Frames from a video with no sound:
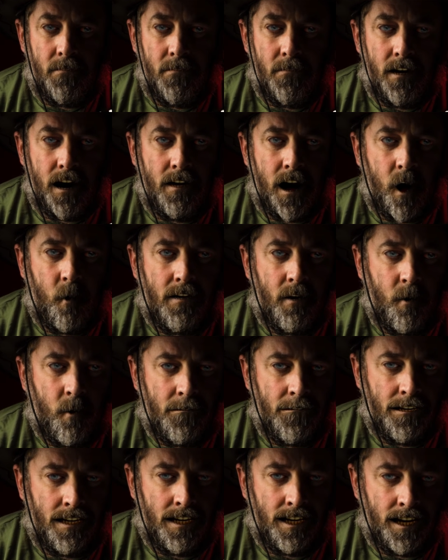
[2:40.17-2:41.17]
They are two
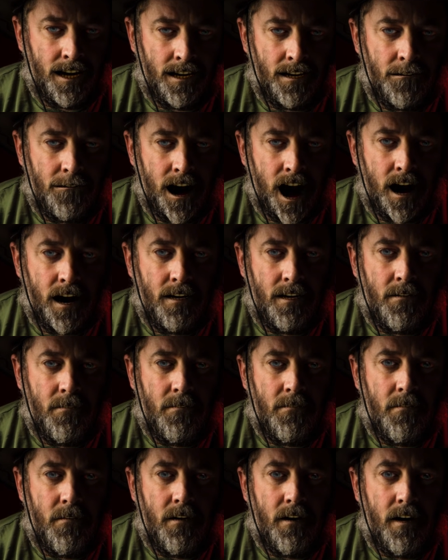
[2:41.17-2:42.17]
peas in a pod,
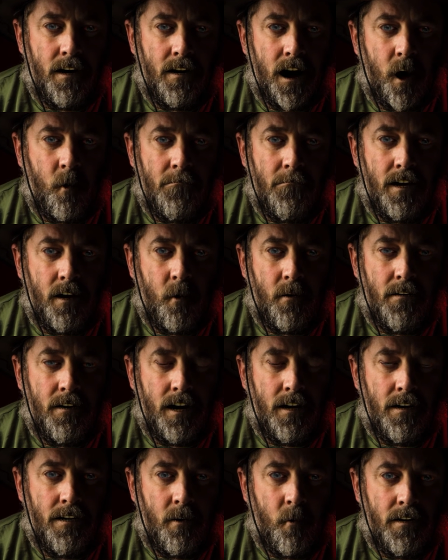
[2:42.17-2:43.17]
they are
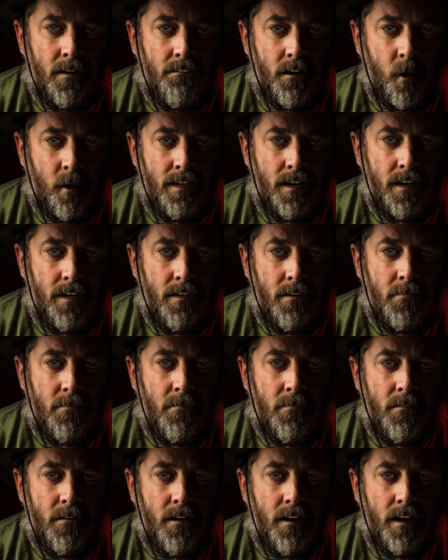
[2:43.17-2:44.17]
parallel universes,
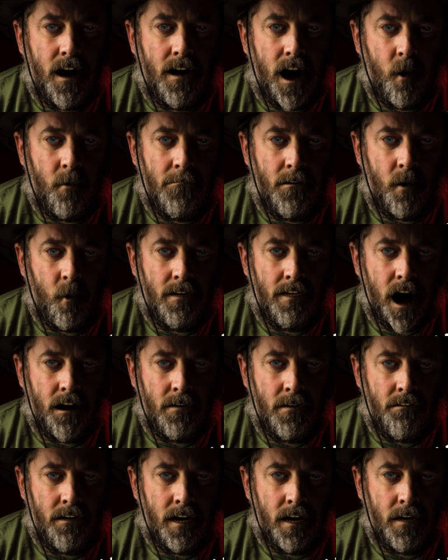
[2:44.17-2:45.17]
they are birds of
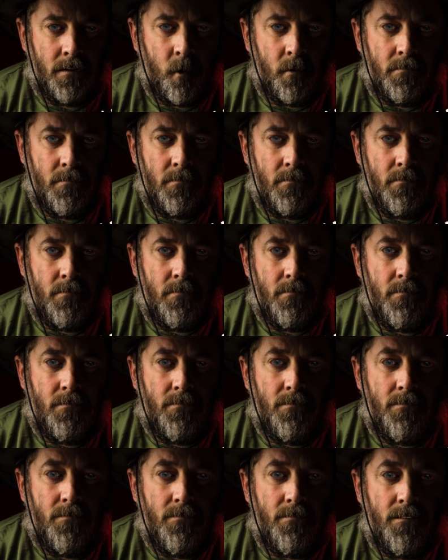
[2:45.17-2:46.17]
a feather.
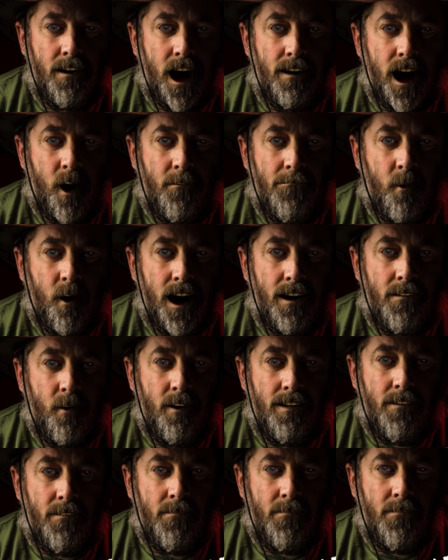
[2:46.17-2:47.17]
They are
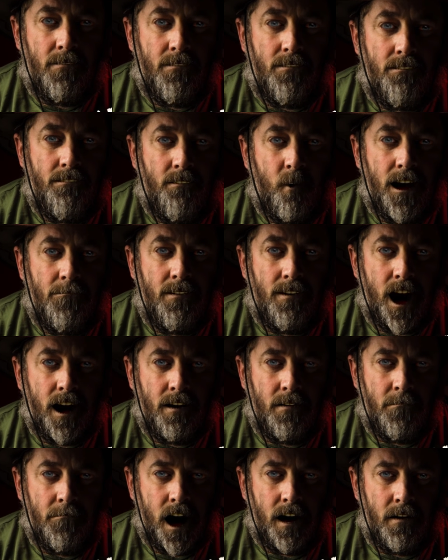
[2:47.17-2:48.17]
brothers, from
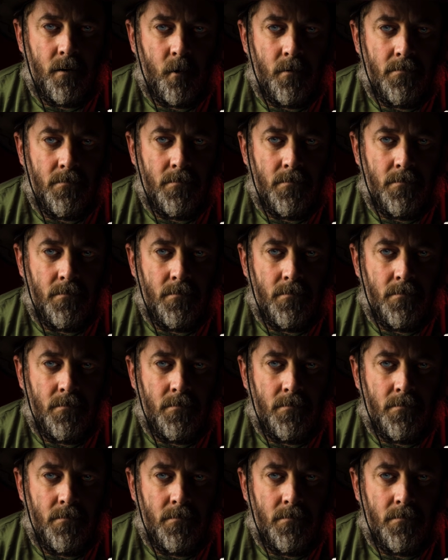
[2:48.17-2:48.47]
another mother.